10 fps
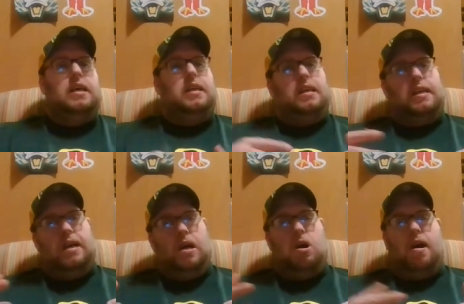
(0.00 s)
You're
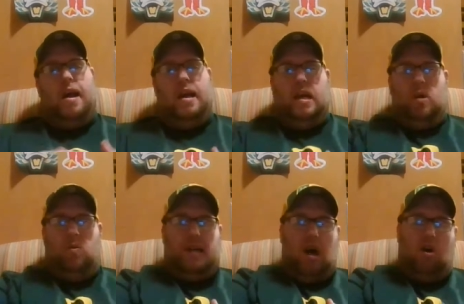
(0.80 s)
like, all right, here
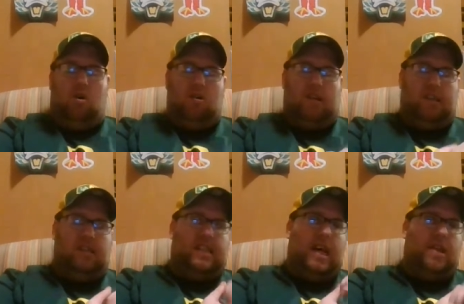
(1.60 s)
we go.
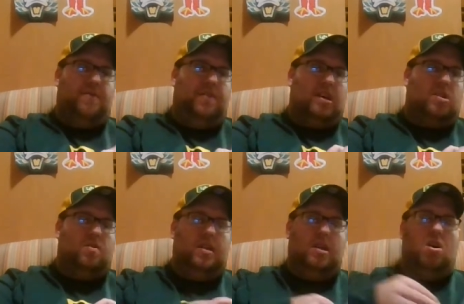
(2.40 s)
Oregon's got the
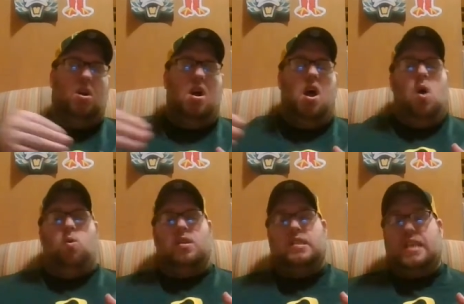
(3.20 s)
victory.
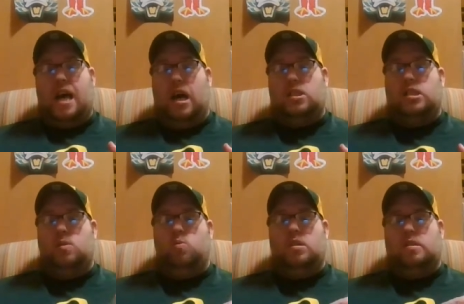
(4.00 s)

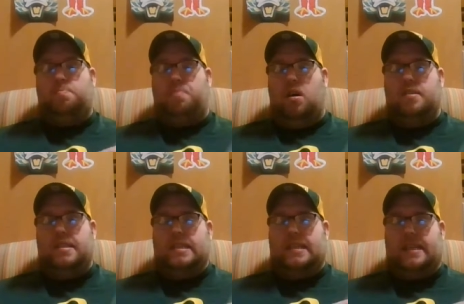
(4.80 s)
Wisconsin responds
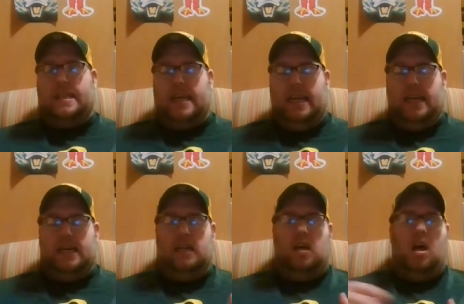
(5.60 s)

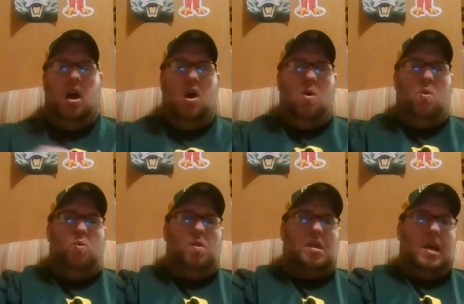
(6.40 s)
again
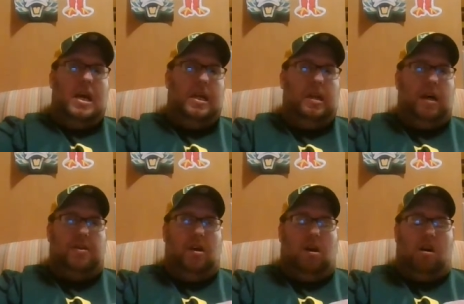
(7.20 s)
with
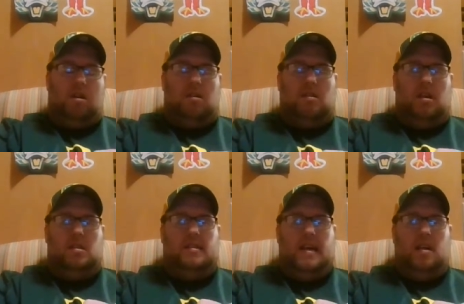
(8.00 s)
another long
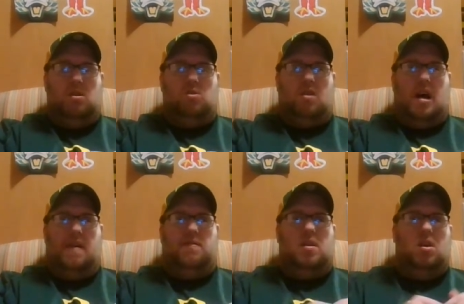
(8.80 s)
touchdown to
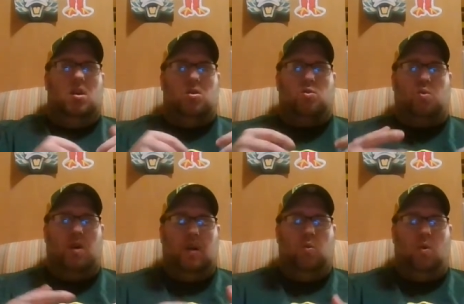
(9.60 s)
drive,
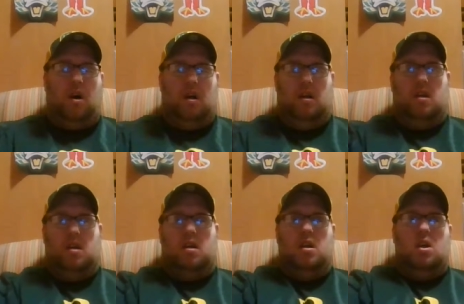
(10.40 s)
21
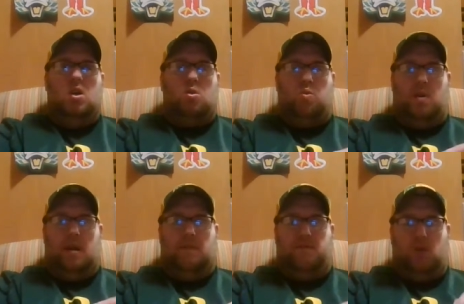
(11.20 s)

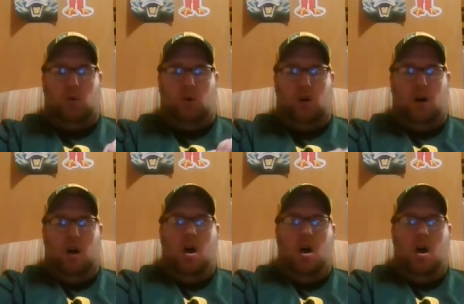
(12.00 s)
24.